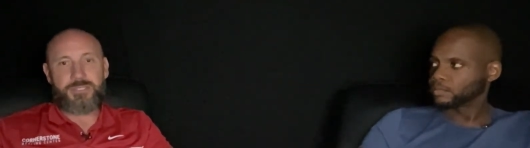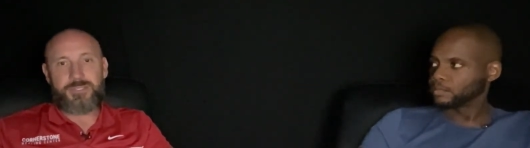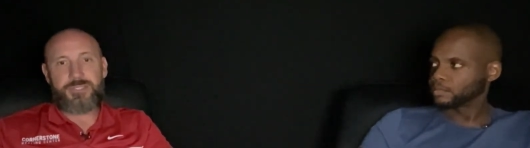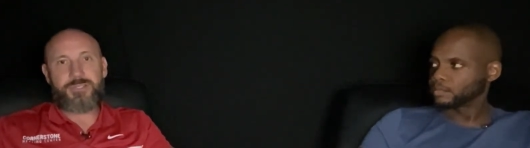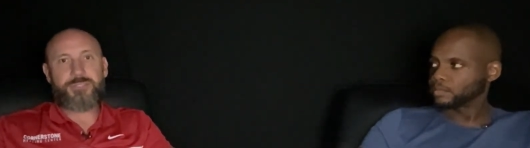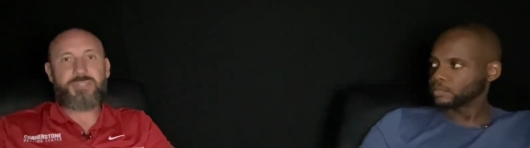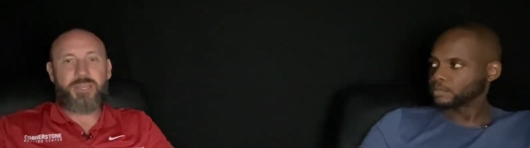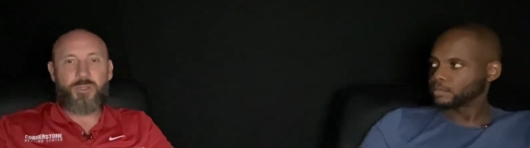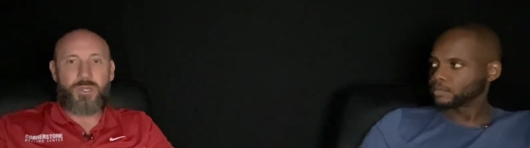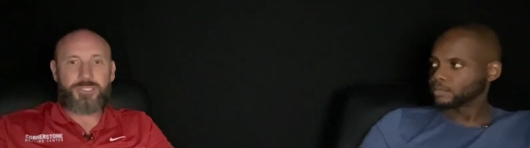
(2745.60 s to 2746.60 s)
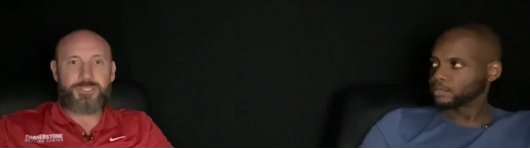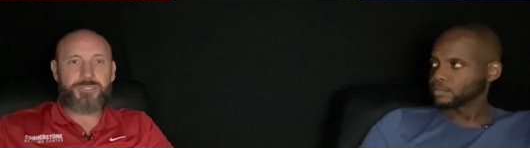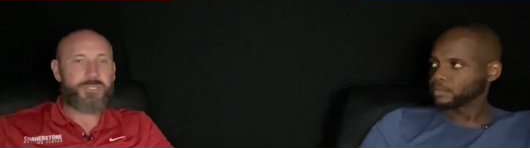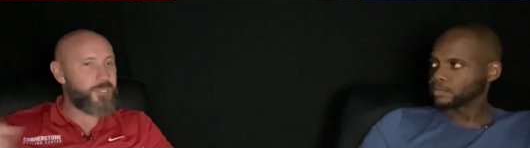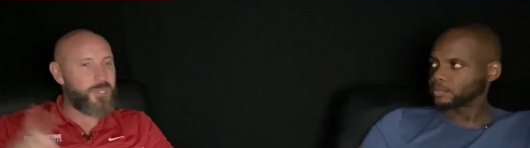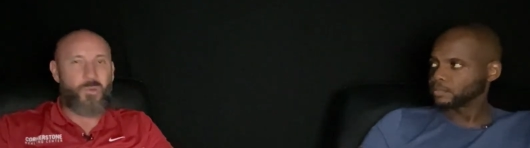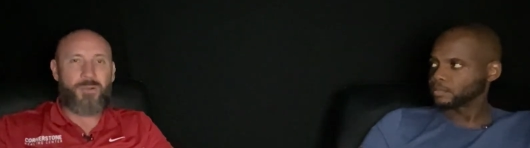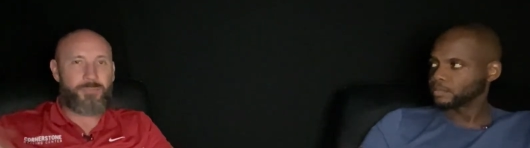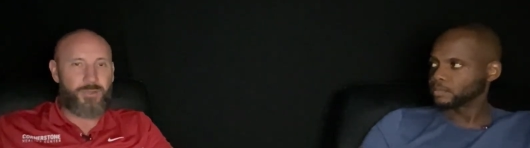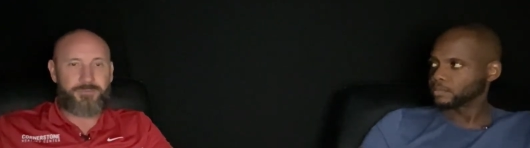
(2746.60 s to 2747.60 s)
Speaker 1: a series of 10 questions. You get one
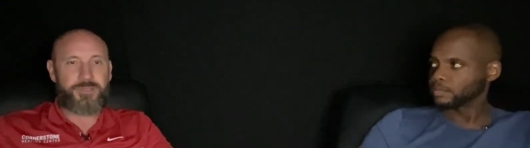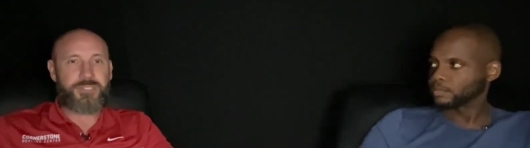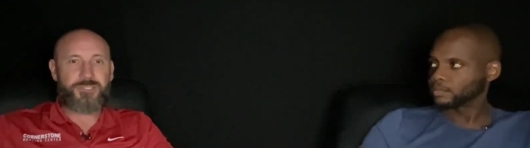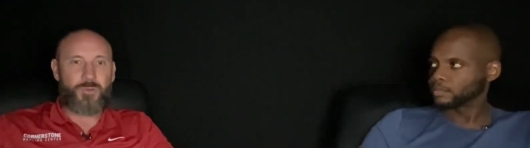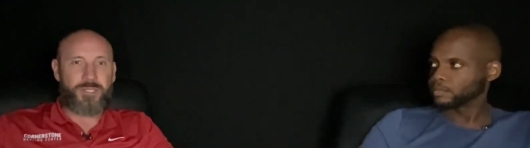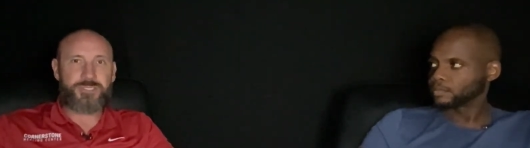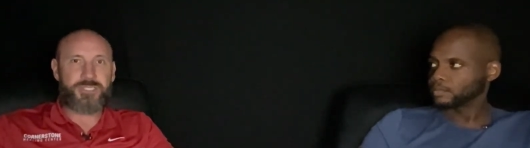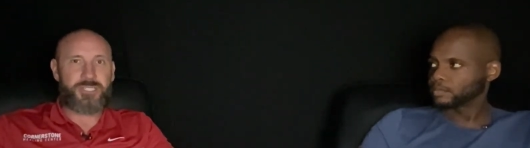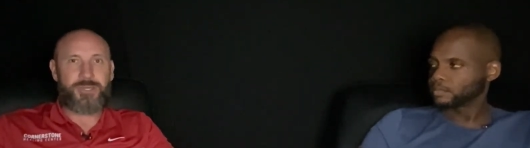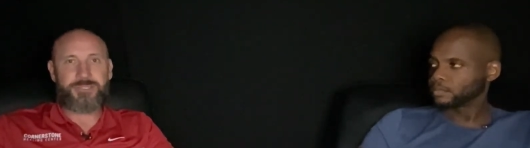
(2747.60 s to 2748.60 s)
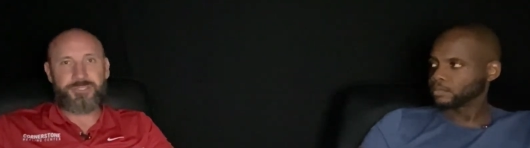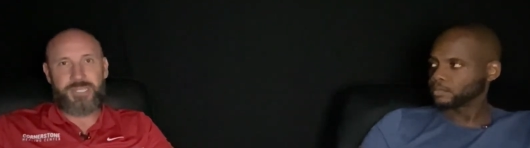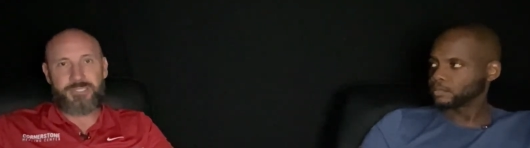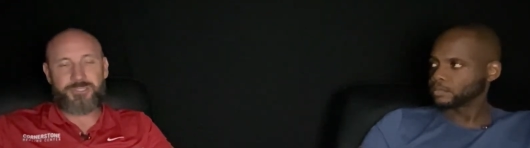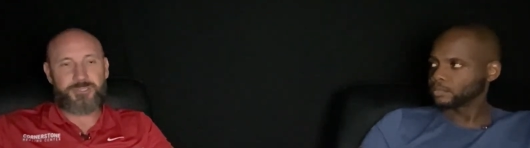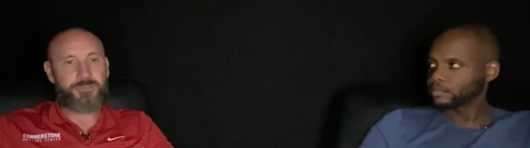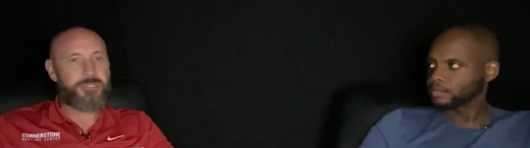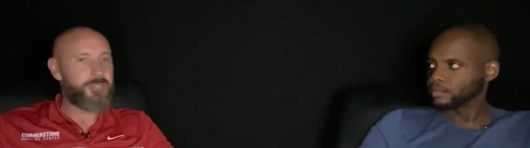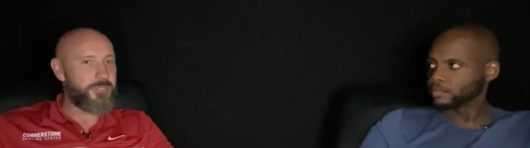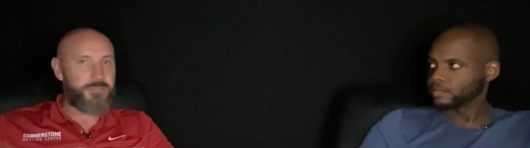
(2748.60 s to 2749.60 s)
point for each question that you answer yes to,
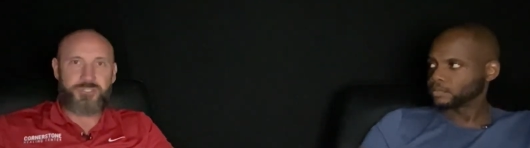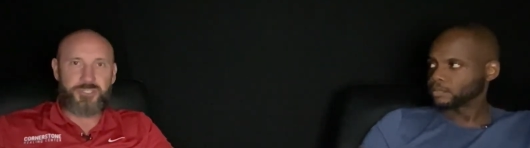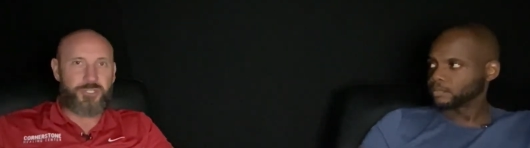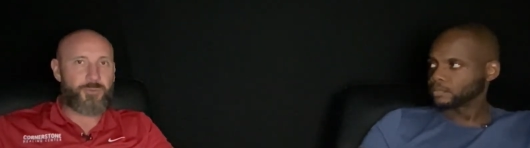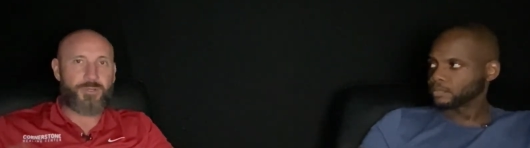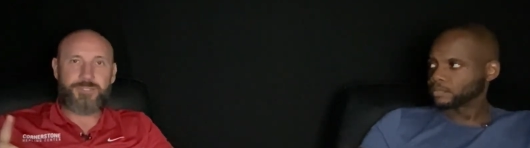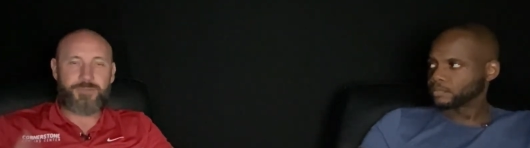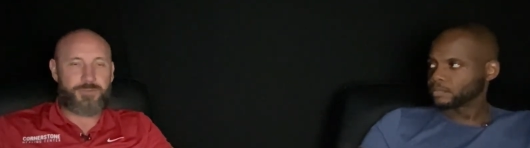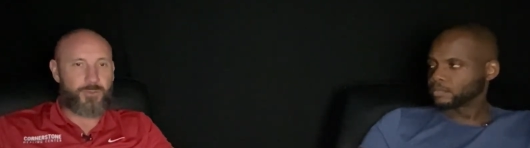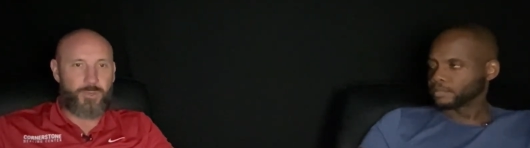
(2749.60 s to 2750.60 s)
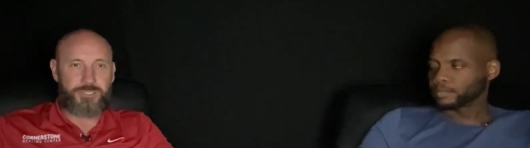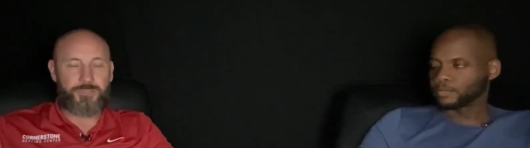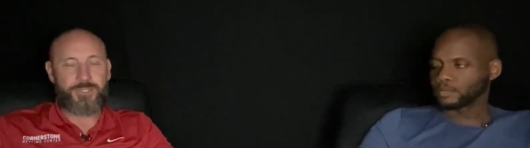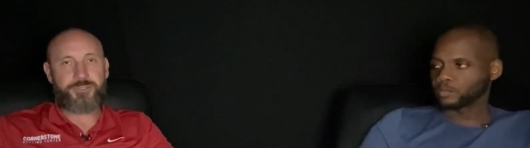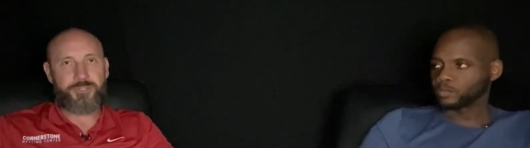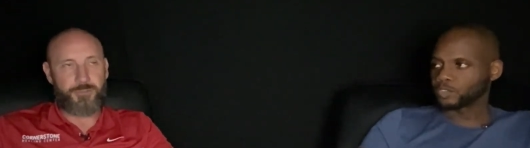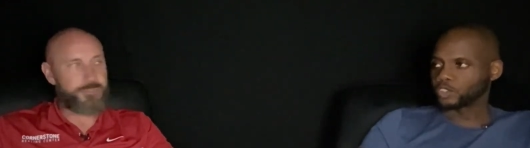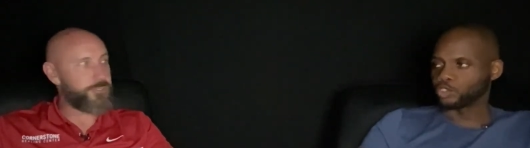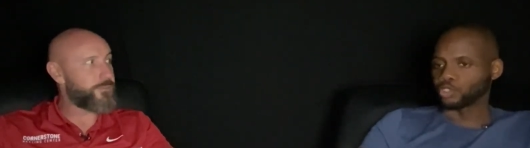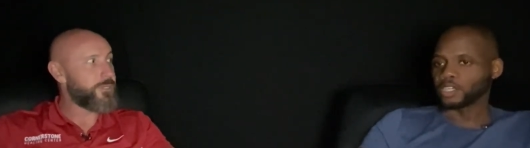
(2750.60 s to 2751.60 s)
zero points for every question you answer no to.
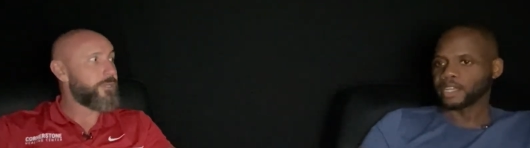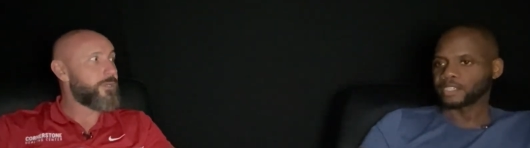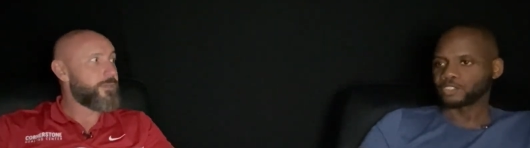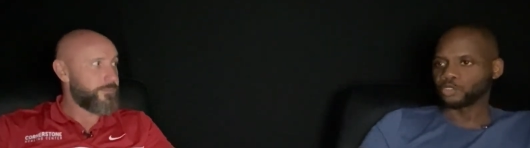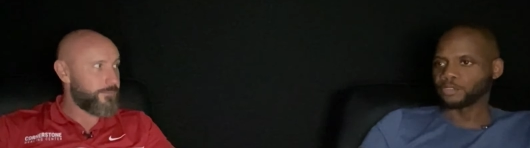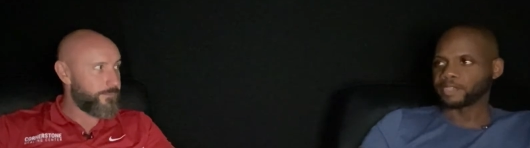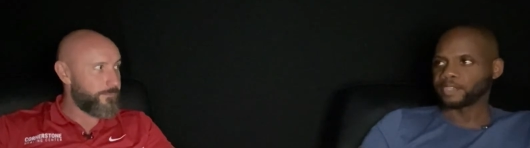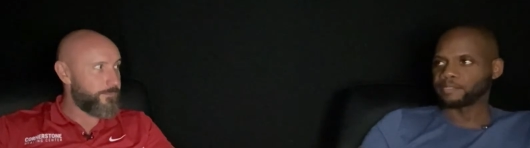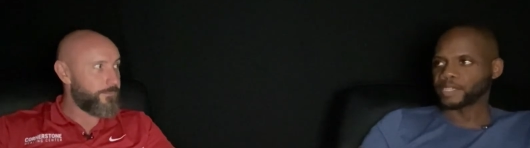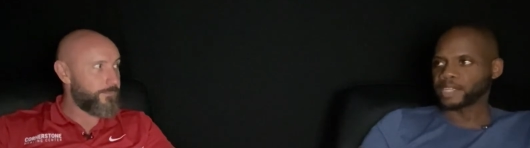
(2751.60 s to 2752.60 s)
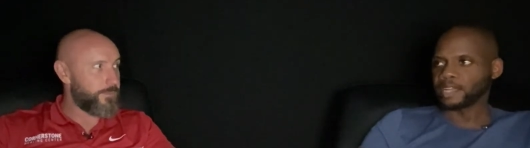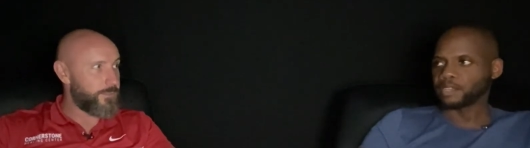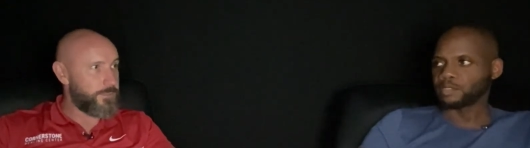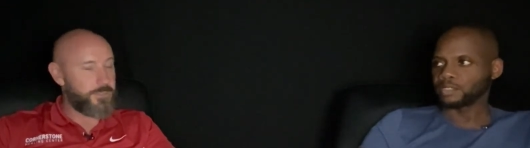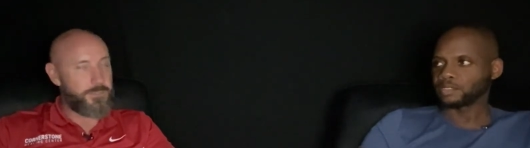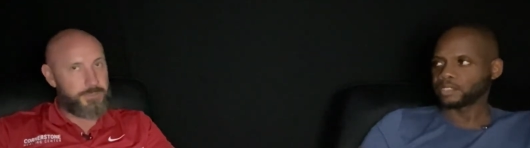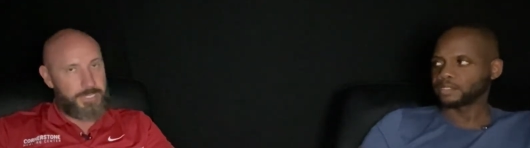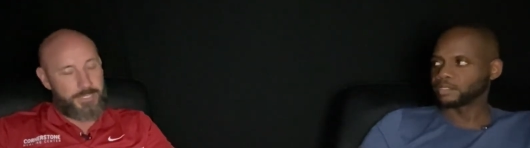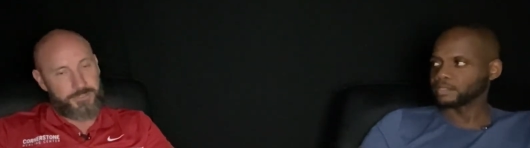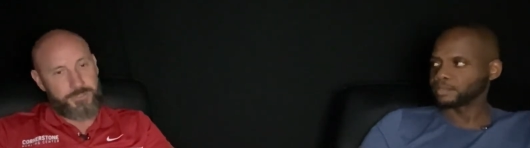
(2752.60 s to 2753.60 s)
Speaker 2: Drug addicts score very, very high on this test.
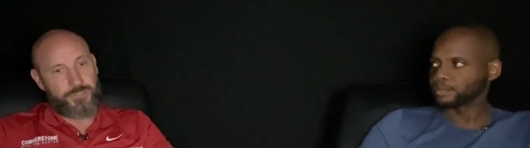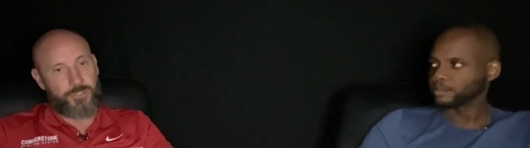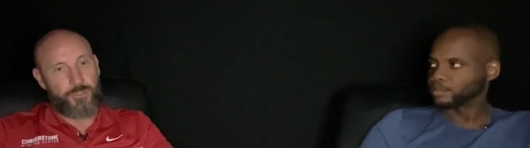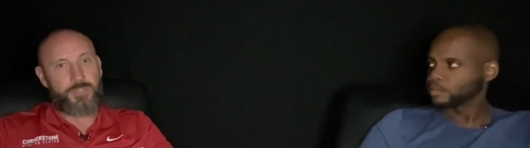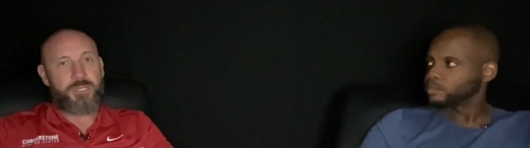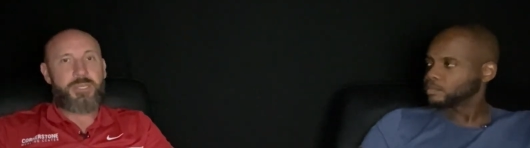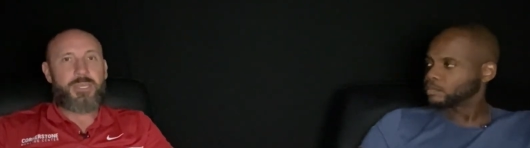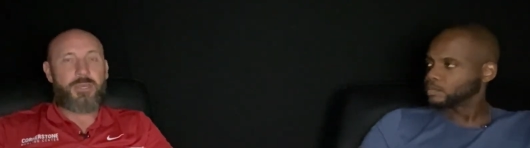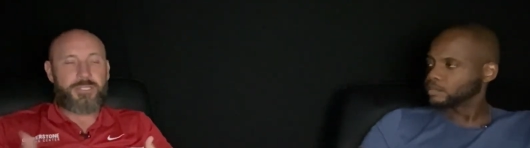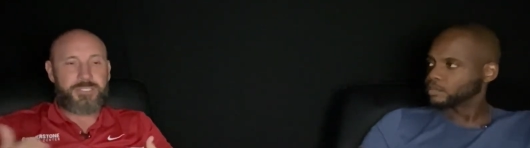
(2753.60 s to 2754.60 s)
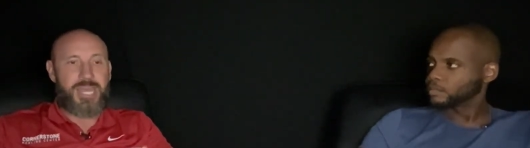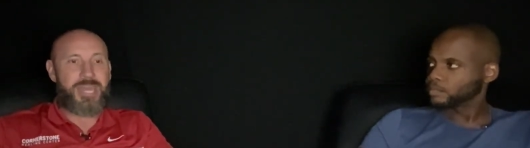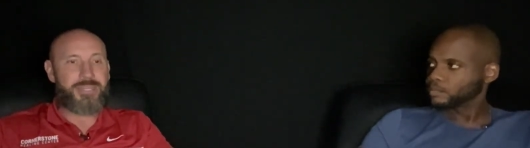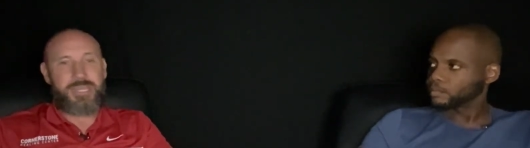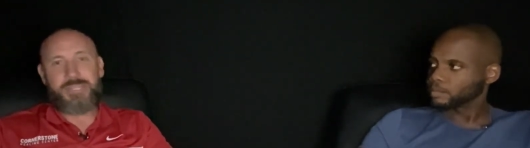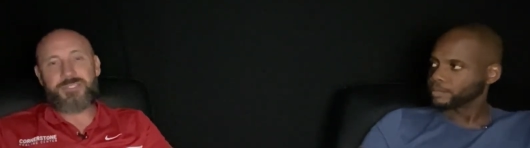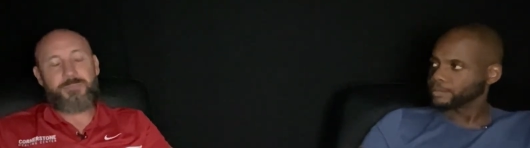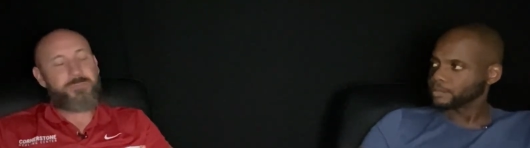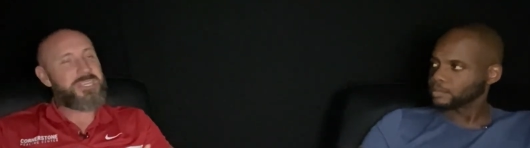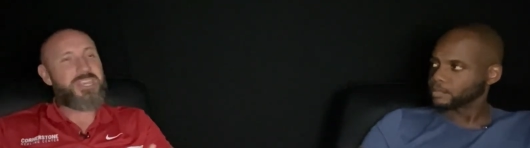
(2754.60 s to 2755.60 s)
Speaker 1: Yes. So 10 is
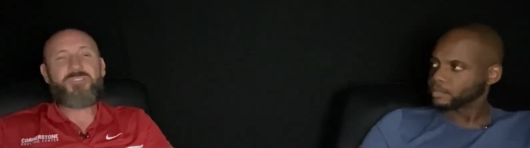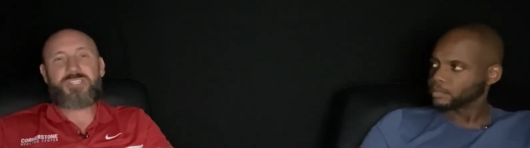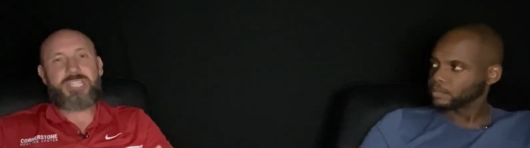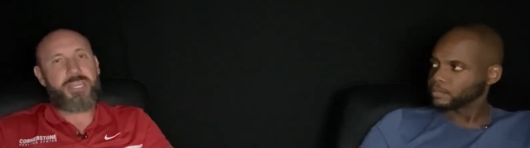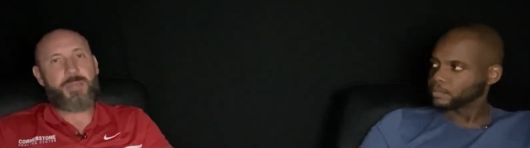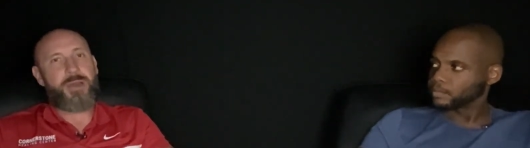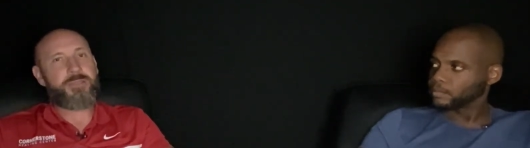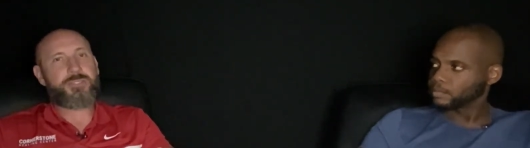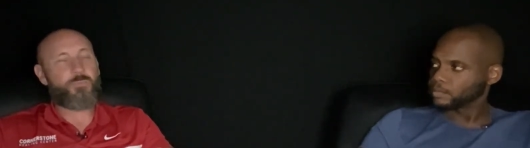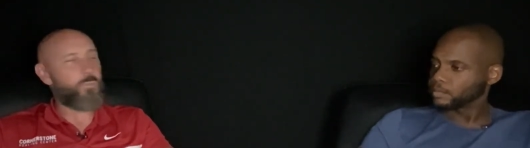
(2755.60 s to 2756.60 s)
give or take about as